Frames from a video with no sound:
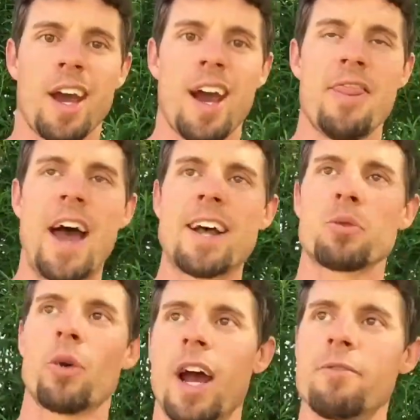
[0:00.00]
And that's
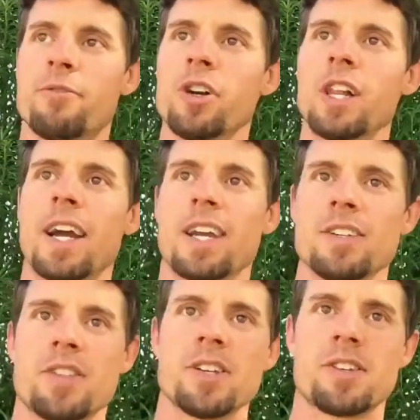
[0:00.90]
what I feel like
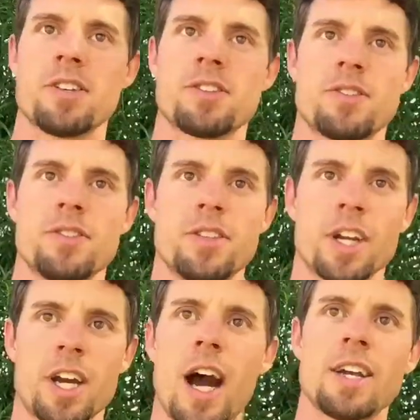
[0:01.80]
this is the
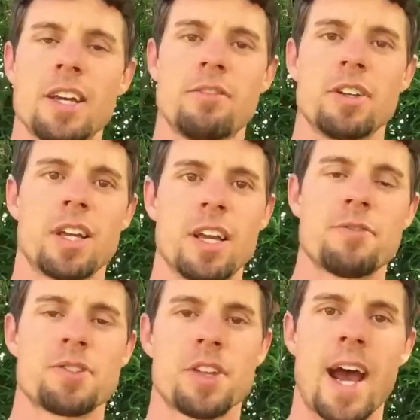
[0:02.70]
God-given
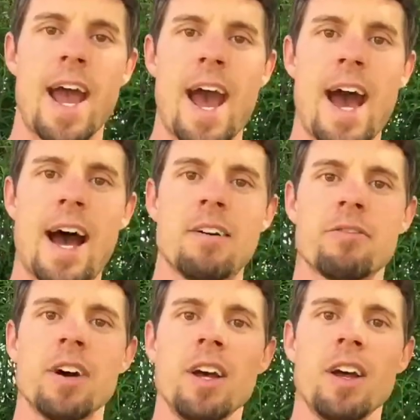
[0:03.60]
gifts that I have,